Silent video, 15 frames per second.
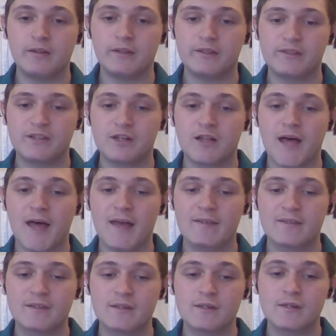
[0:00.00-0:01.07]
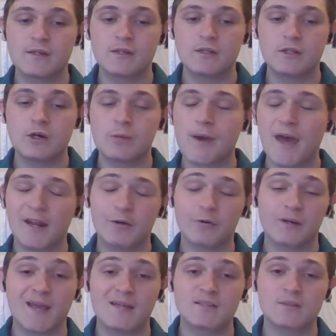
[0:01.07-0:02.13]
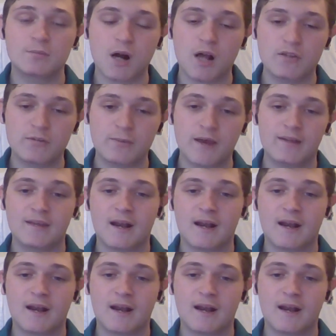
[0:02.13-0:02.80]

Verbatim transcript: He still has, you know, pedigree as a prospect,